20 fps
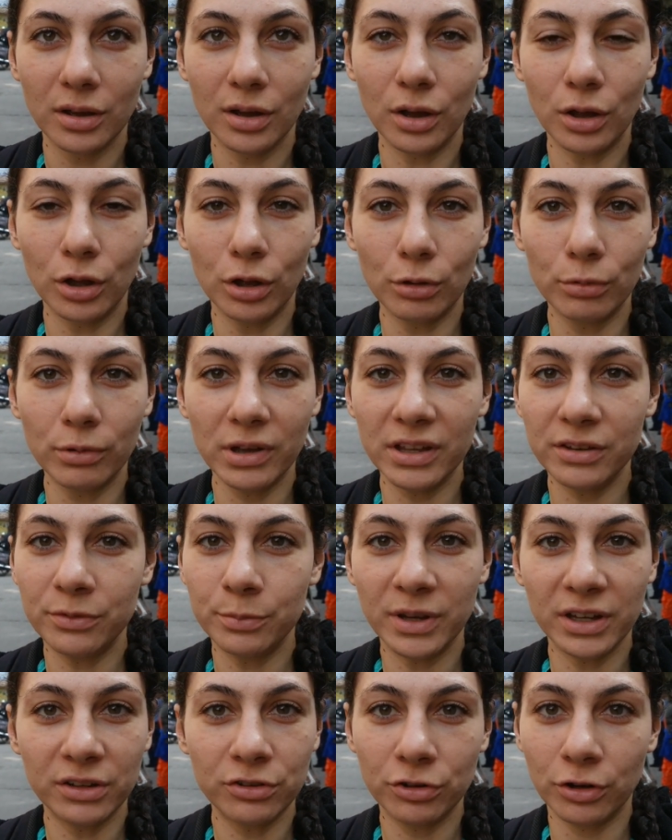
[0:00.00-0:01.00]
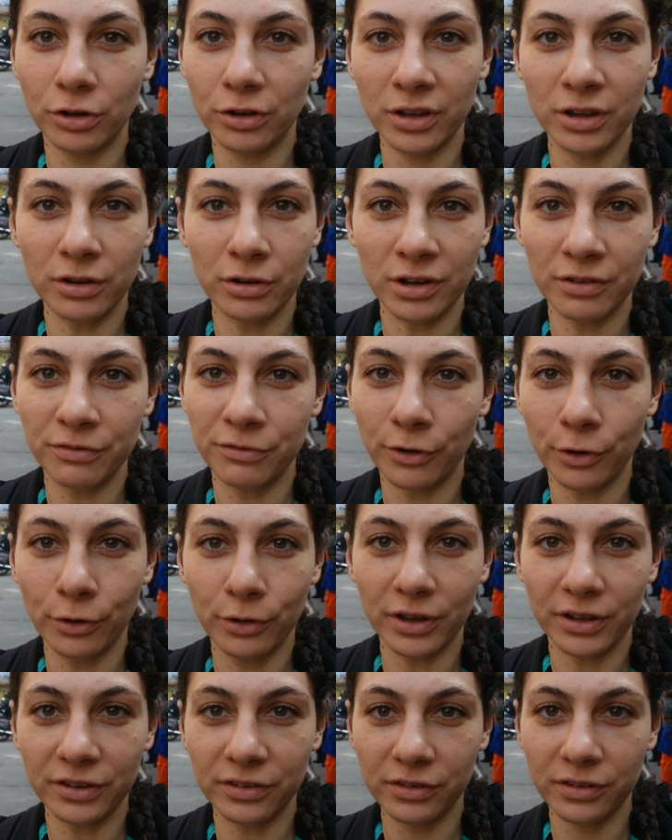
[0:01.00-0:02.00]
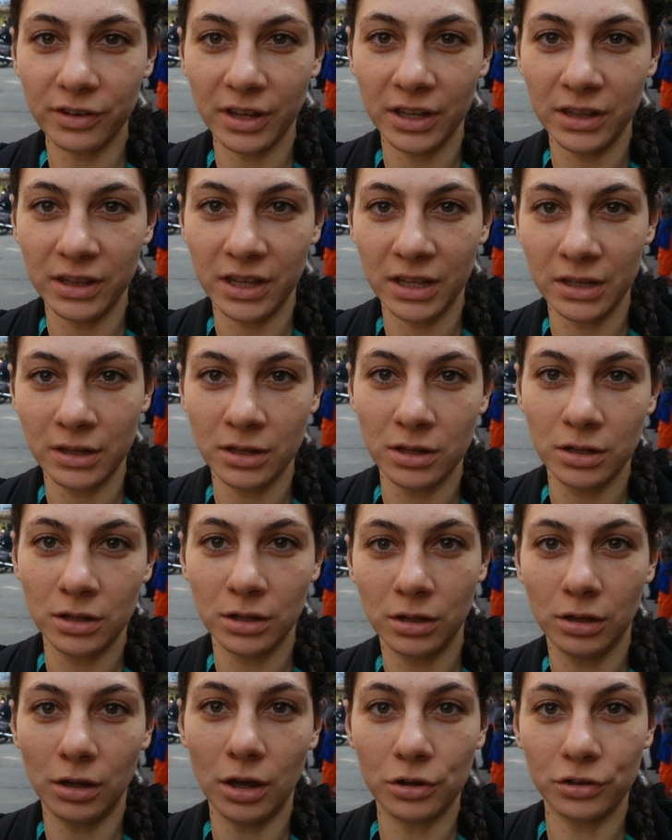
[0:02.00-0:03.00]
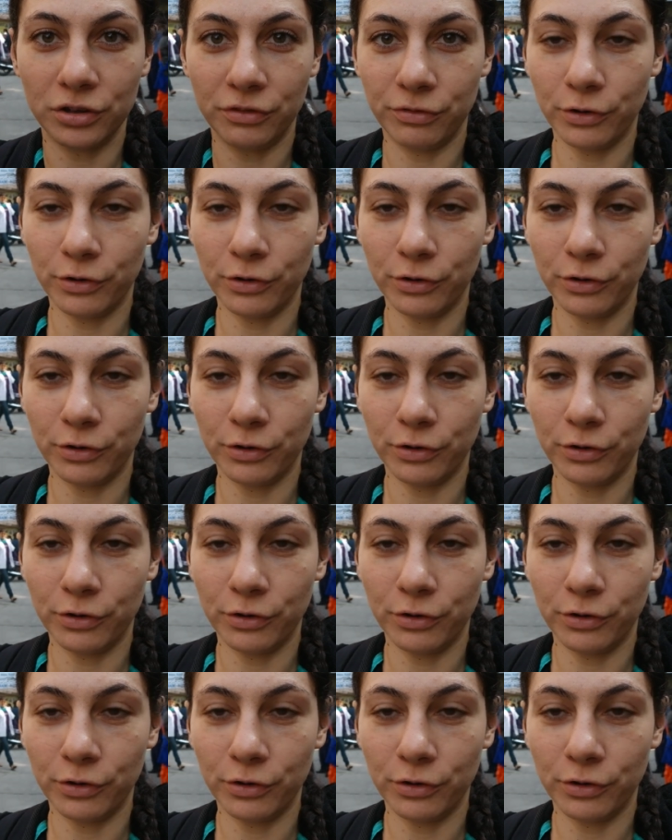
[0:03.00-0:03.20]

Always make sure you're in focus and then lock the